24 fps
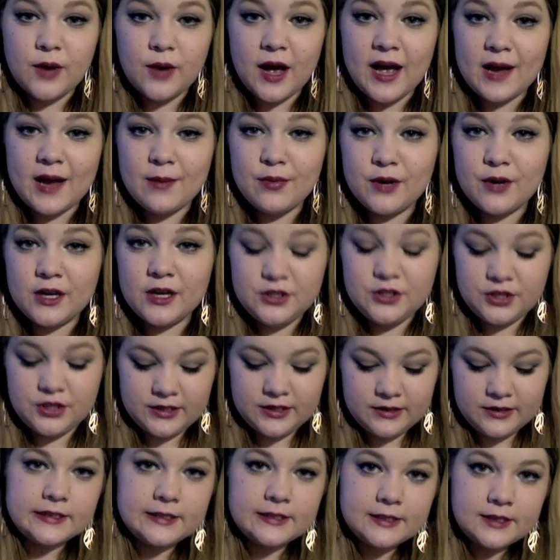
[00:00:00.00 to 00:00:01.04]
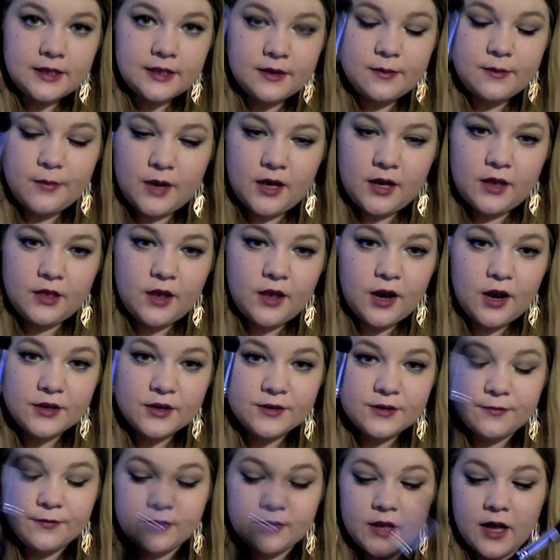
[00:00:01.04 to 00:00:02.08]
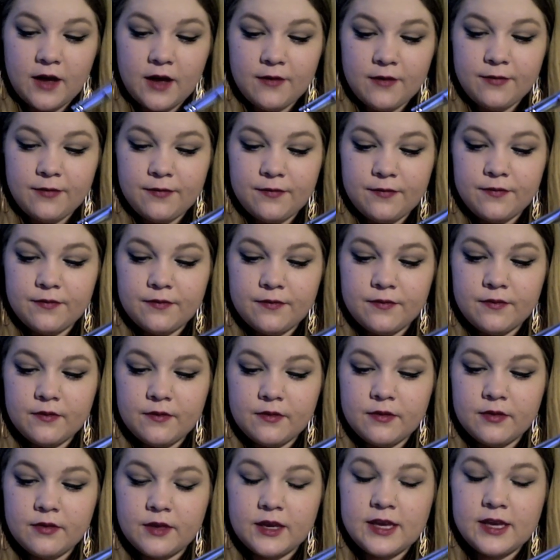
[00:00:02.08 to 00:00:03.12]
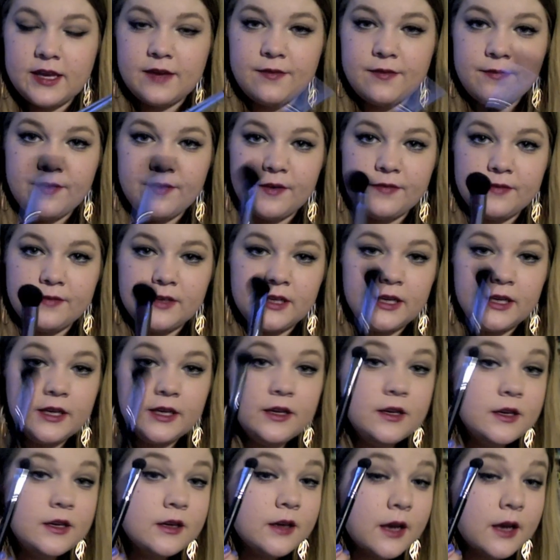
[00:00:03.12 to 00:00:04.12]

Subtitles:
Eye brushes, Sigma Large Fluff, the E50.